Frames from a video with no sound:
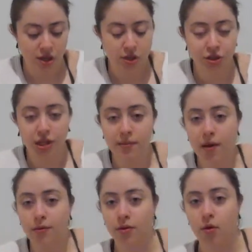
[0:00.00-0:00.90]
came
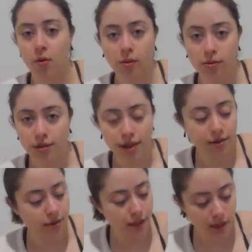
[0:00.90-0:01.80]
out with a whole
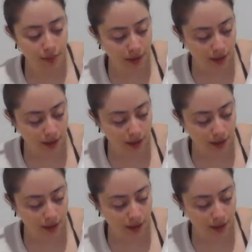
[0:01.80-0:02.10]
other EP.